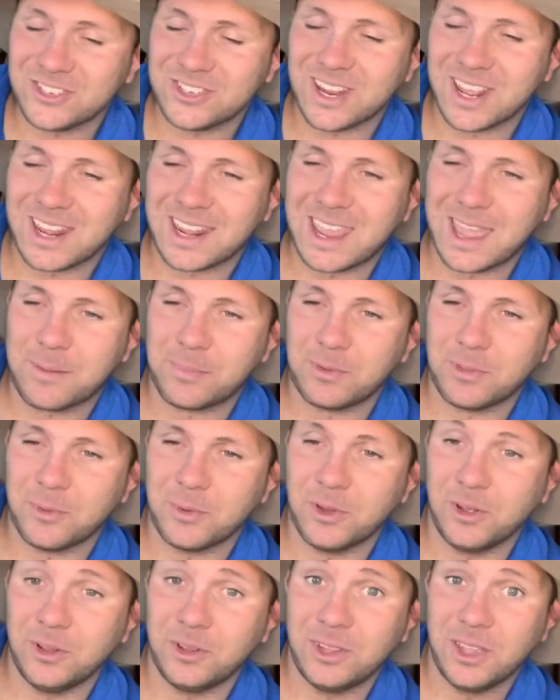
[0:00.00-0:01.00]
snake capital of the
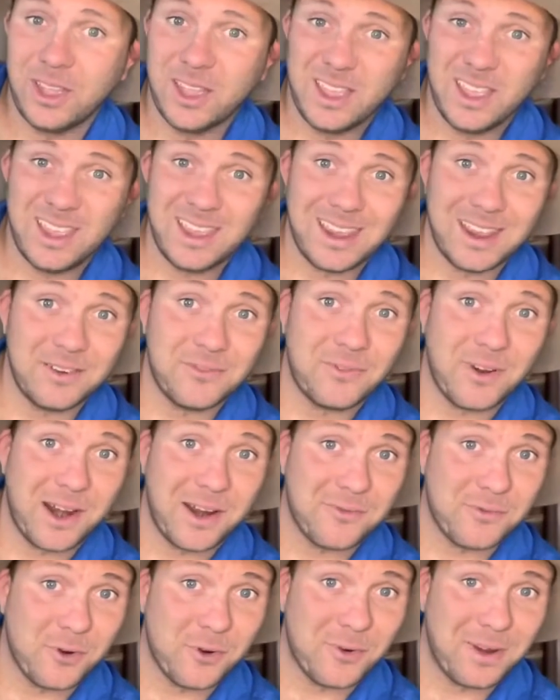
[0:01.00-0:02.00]
world in front
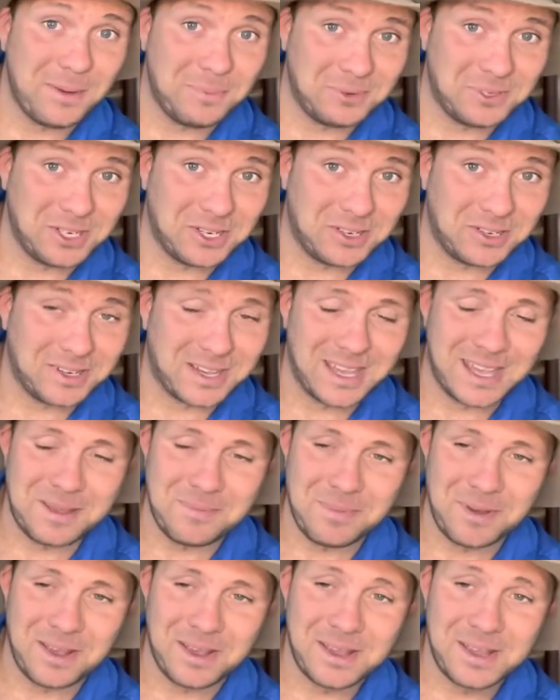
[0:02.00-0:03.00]
of a reptile
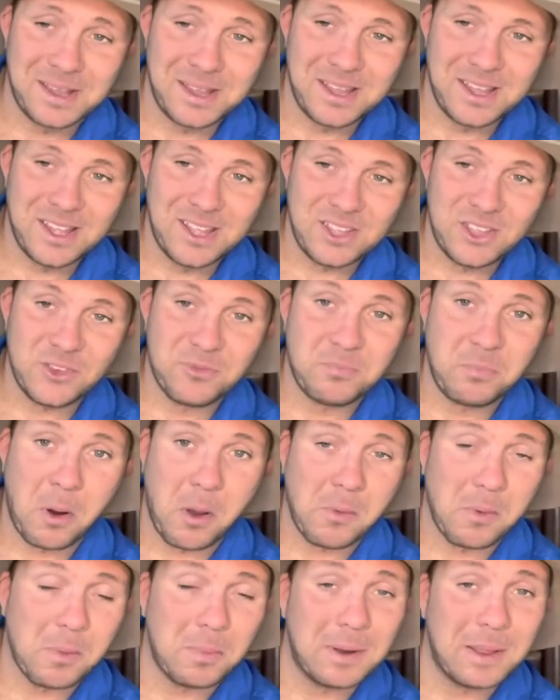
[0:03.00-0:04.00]
keeper, you've
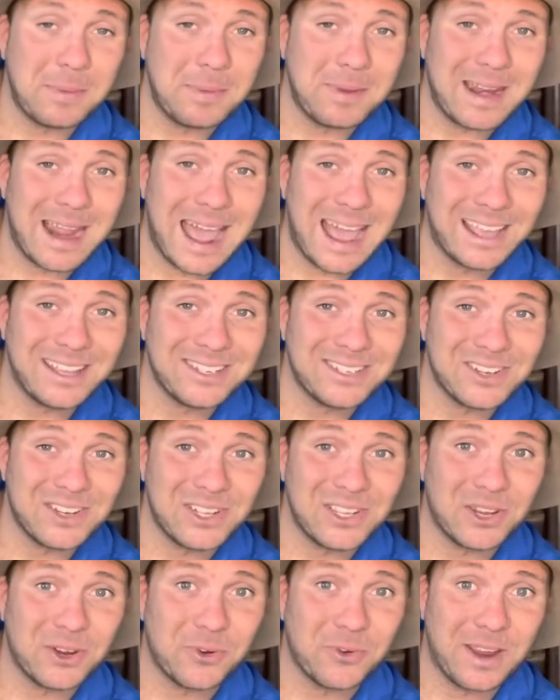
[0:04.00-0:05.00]
probably been
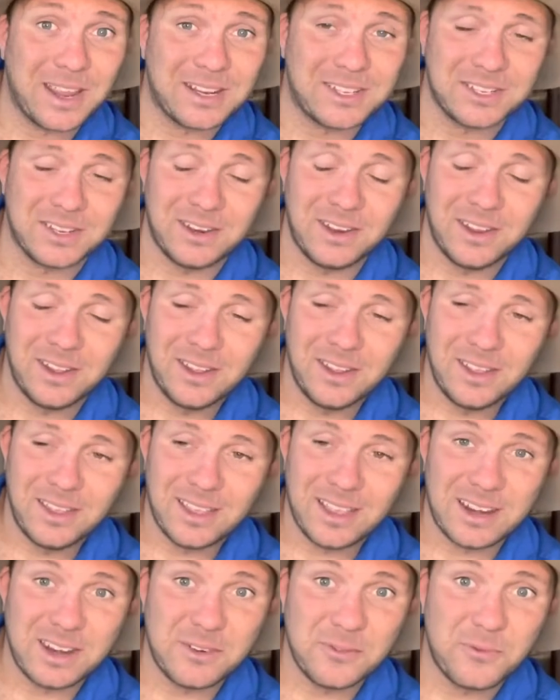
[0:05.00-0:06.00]
hastily corrected
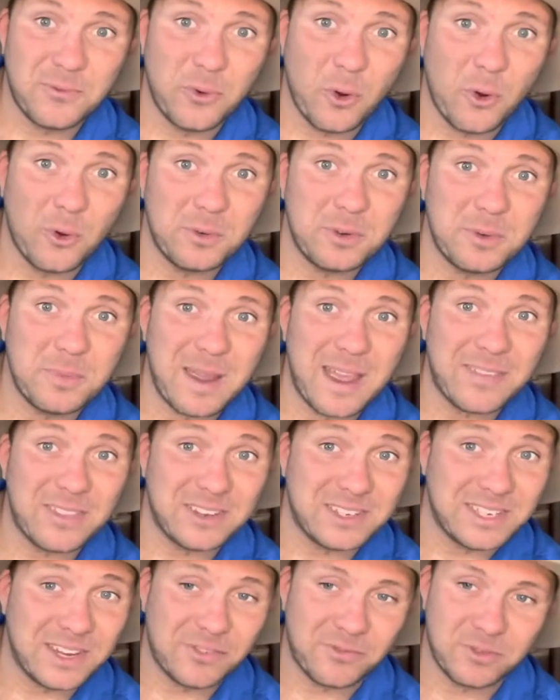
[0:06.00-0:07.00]
and informed about
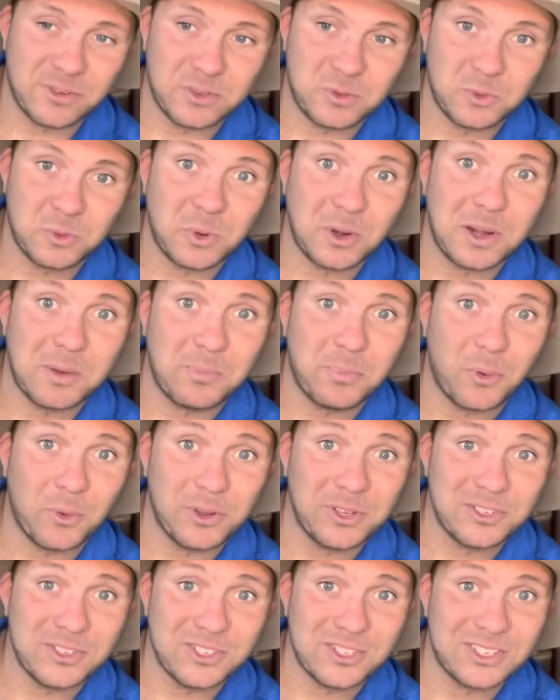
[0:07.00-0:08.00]
the difference between a
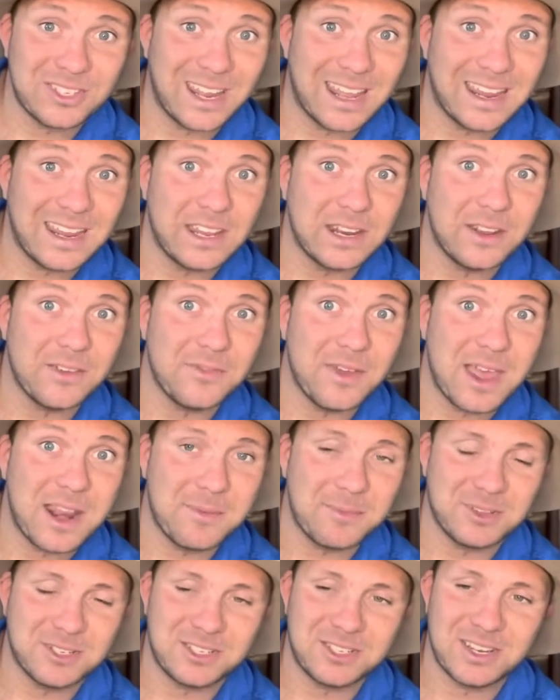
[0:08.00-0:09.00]
poisonous snake and a
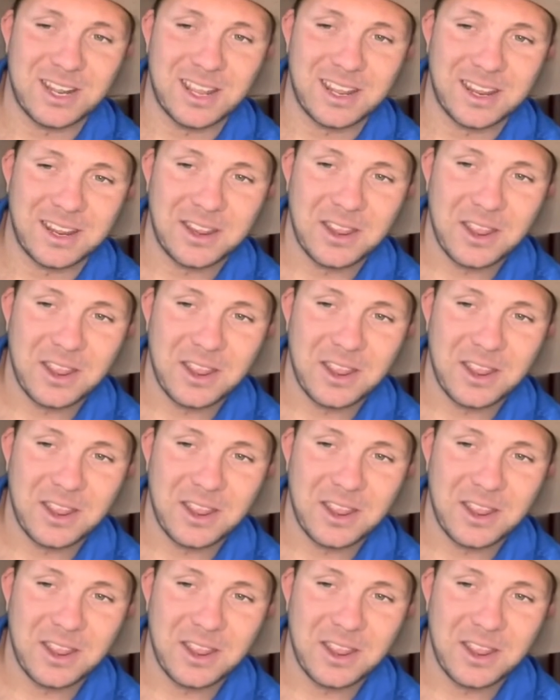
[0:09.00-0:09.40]
venomous snake.